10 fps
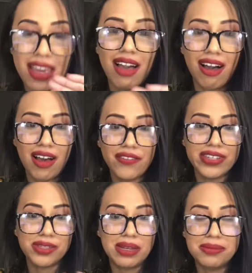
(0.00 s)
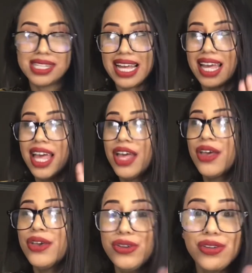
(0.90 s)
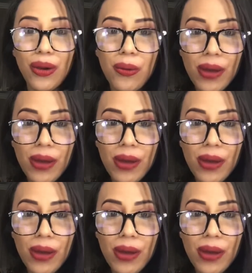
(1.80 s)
off this website. You don't want